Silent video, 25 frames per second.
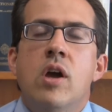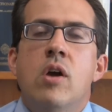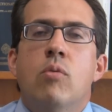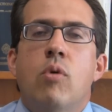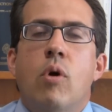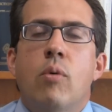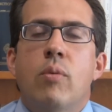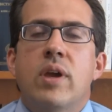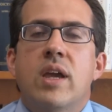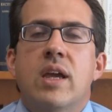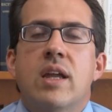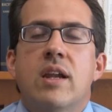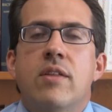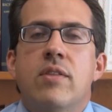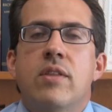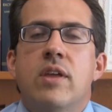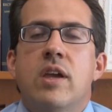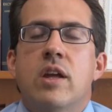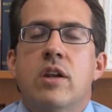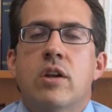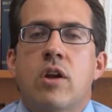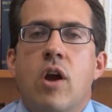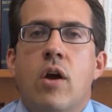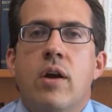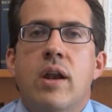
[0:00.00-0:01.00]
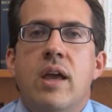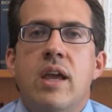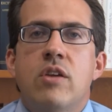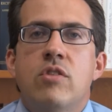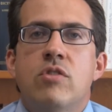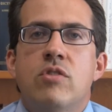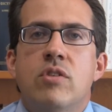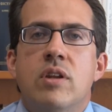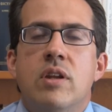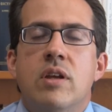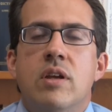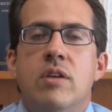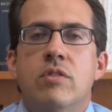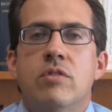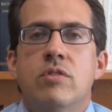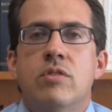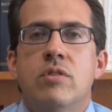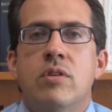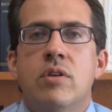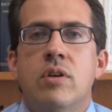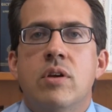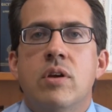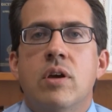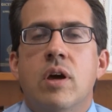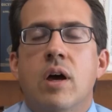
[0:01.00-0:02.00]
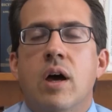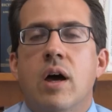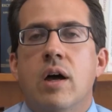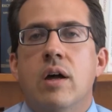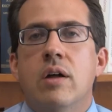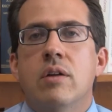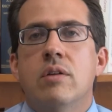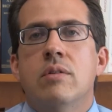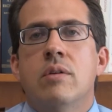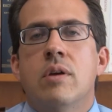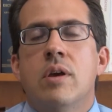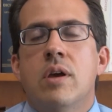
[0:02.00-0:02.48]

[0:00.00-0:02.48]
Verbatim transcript: What we get in the incarnation is uh,